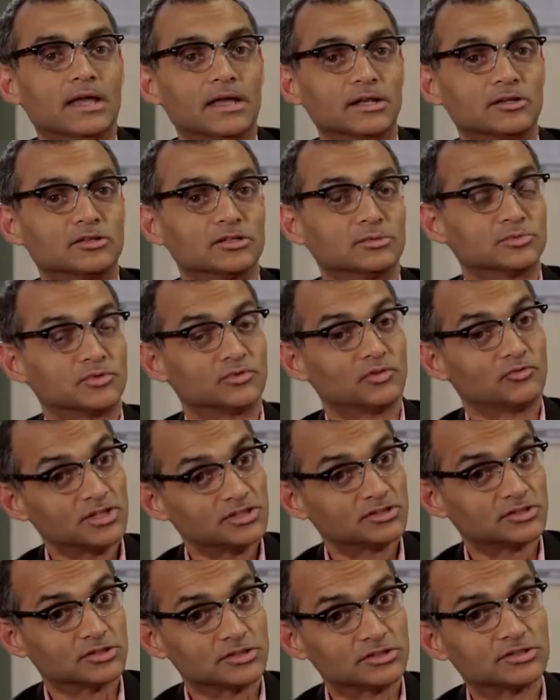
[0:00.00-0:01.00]
In terms of the
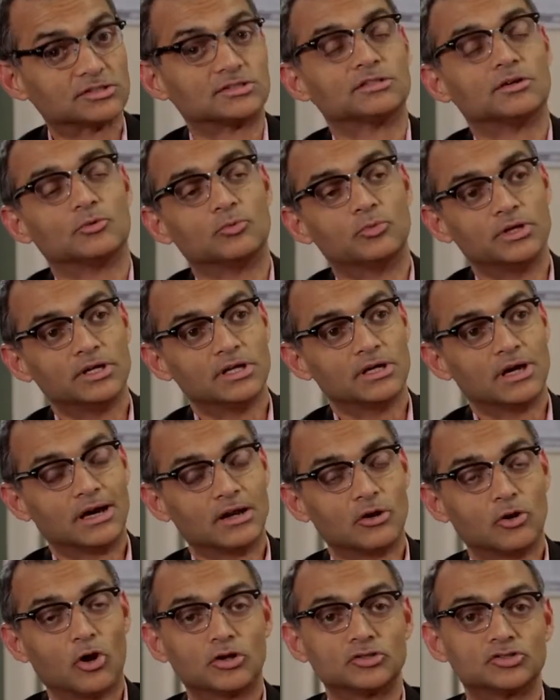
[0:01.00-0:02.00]
research, we are
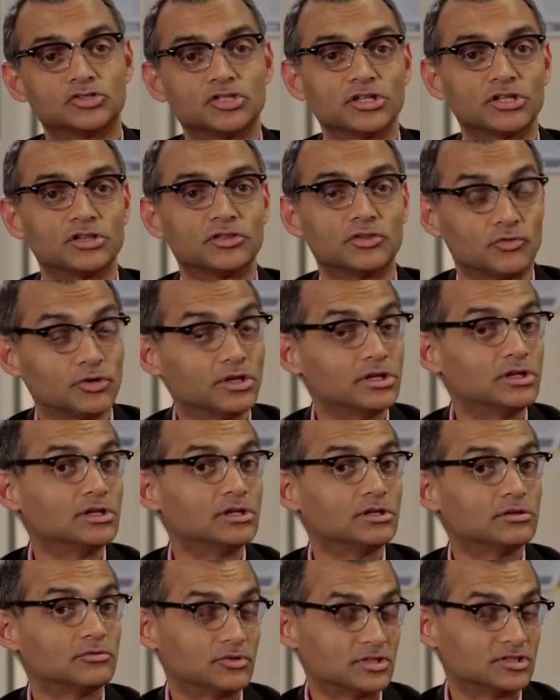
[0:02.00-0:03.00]
launching
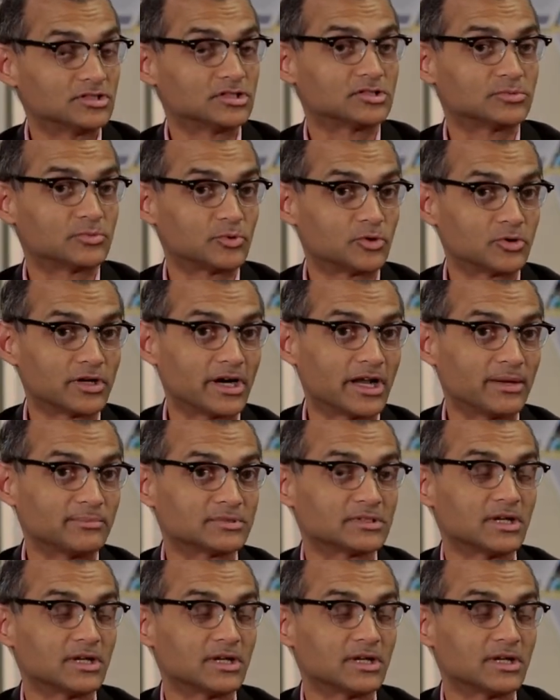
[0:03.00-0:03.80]
three research programs.